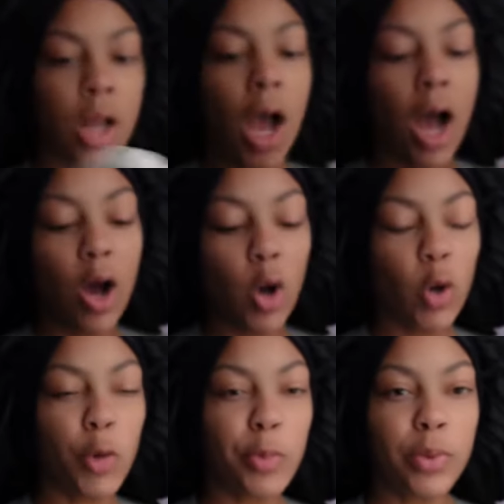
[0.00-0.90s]
i
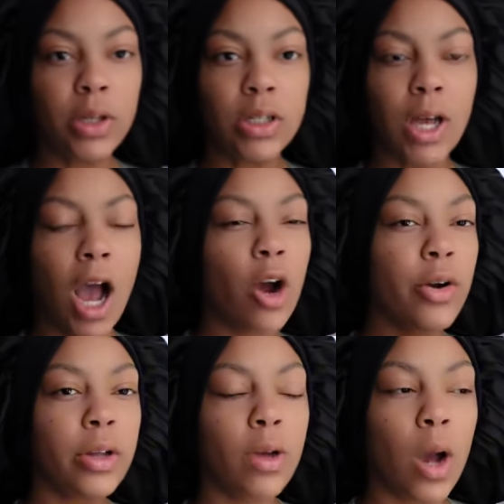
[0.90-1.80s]
hope i
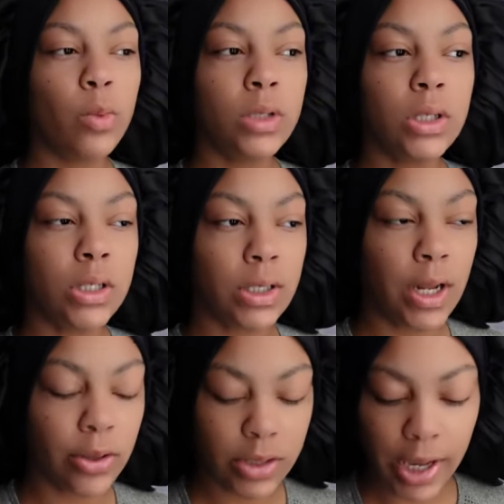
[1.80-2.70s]
already i went to this
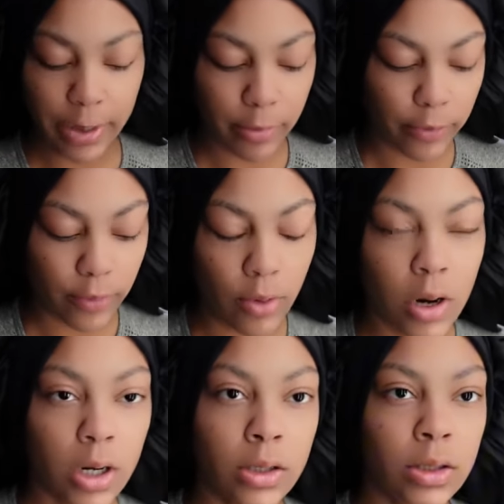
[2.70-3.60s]
nail tech
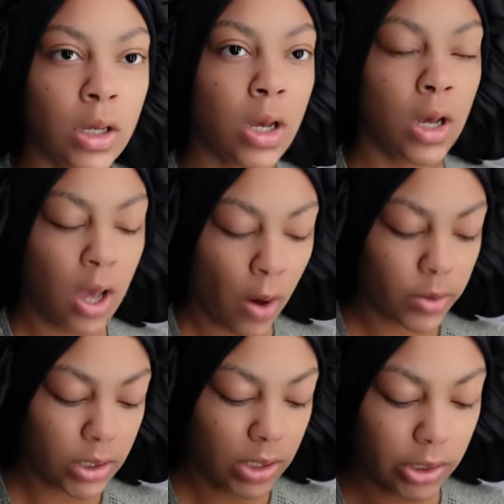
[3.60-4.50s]
before i
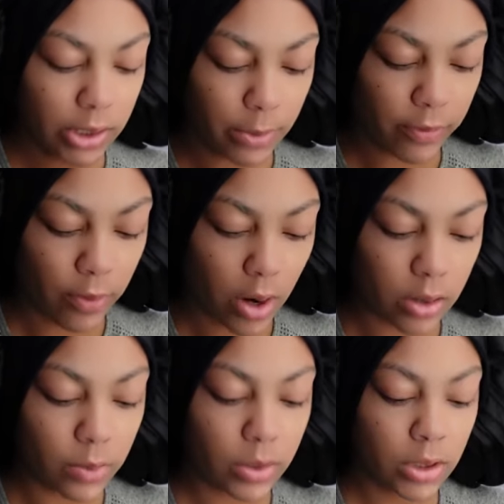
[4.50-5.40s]
went to this nail tech before i
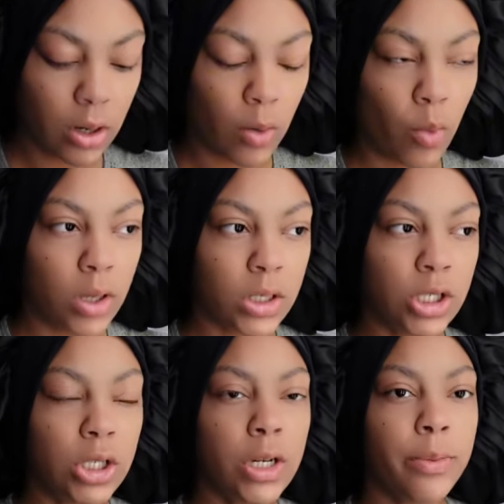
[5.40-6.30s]
only went to her once
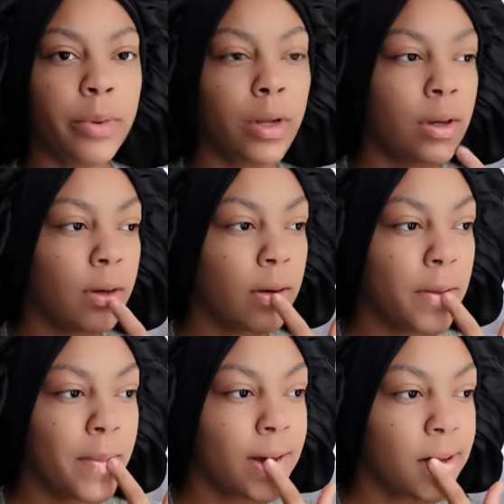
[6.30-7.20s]
and she did pretty good
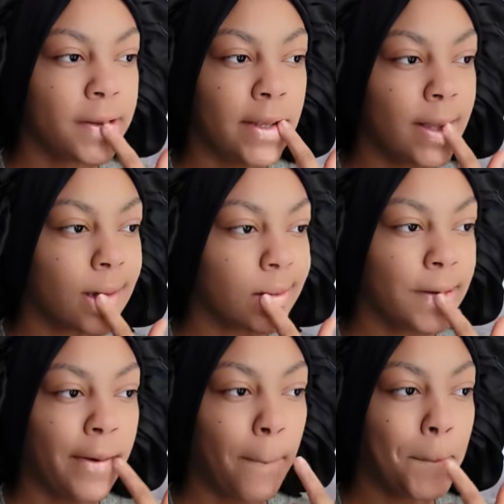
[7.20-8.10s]
on my nails the last
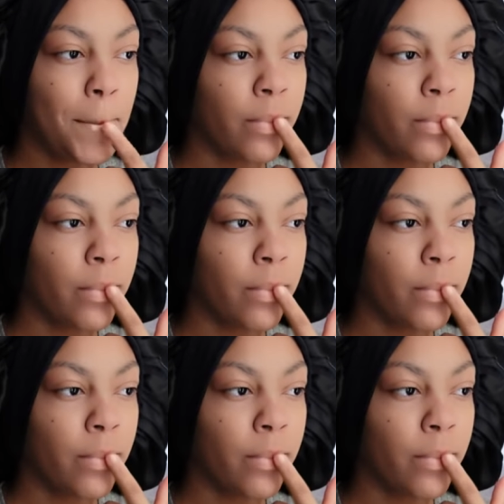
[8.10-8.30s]
time